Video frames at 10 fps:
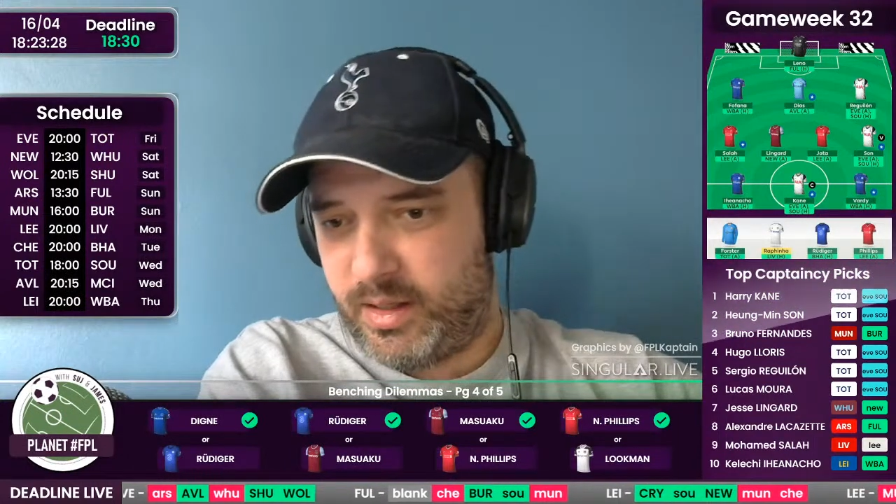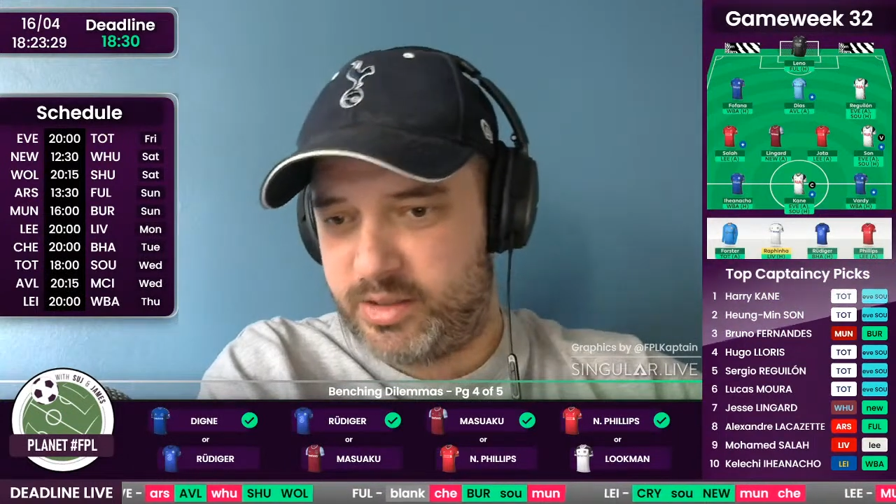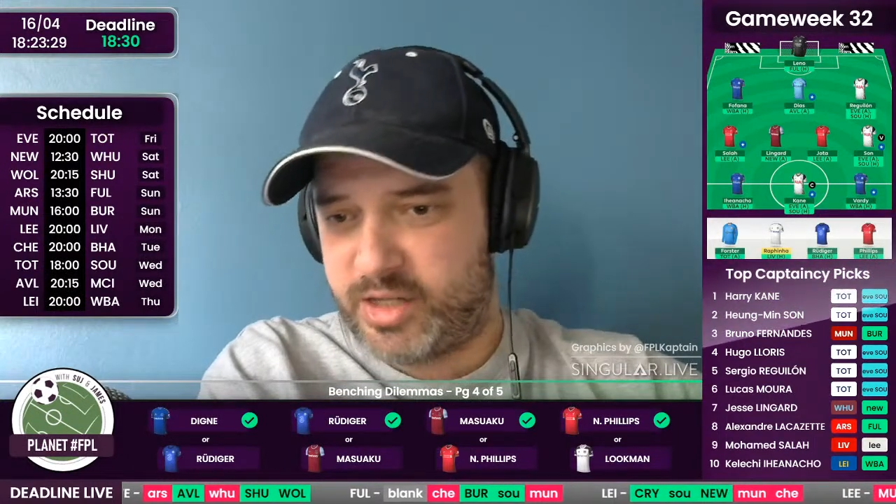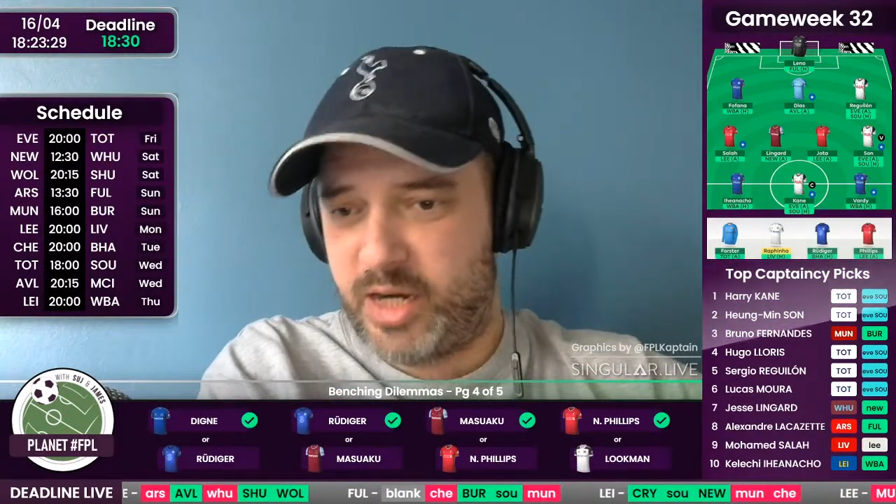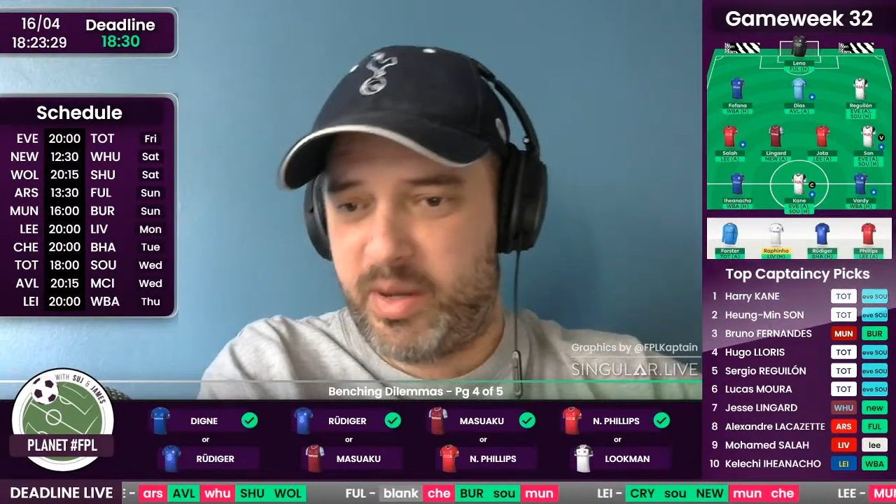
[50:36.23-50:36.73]

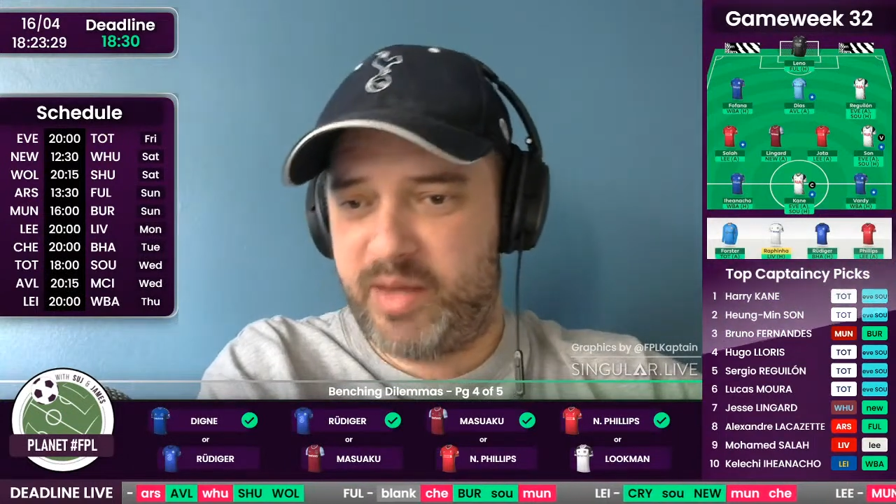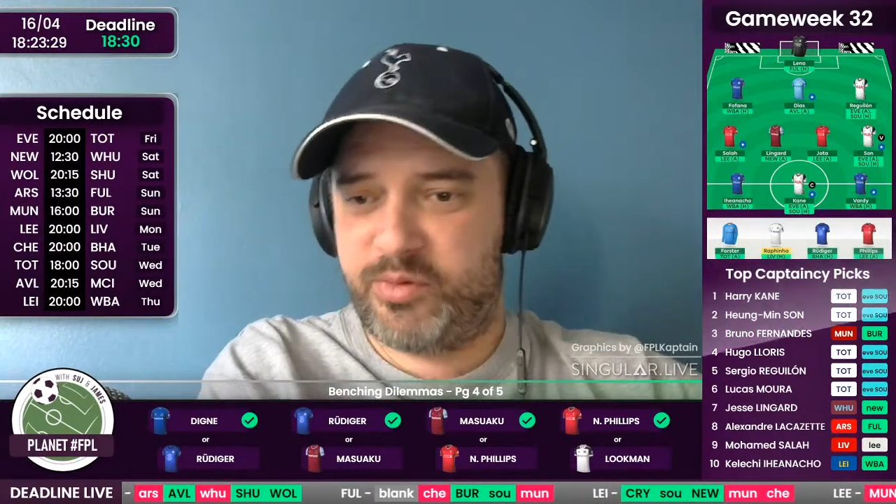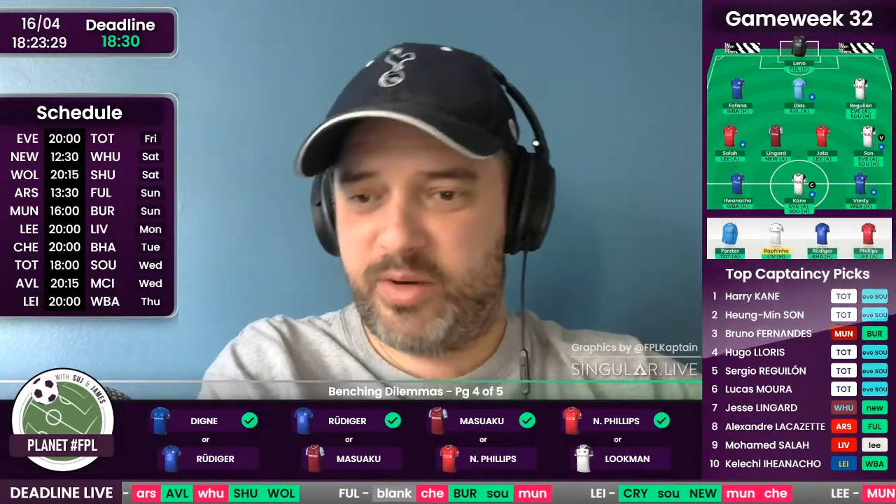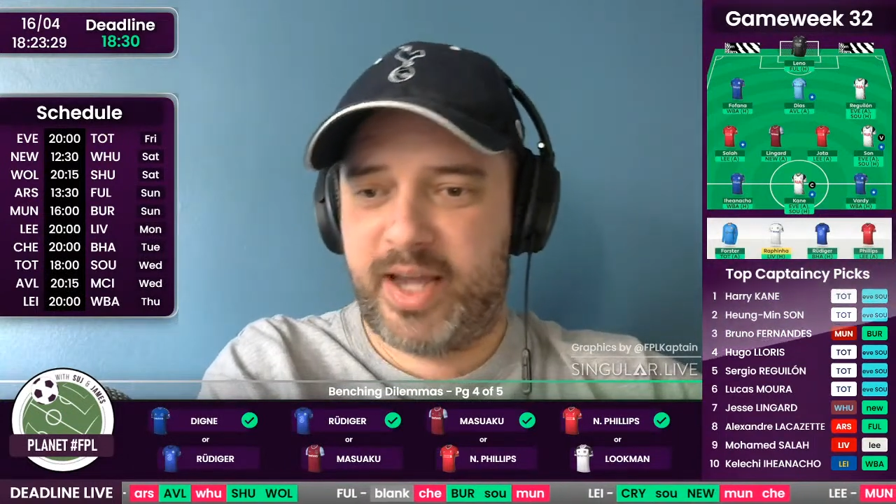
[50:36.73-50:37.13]
Shano83,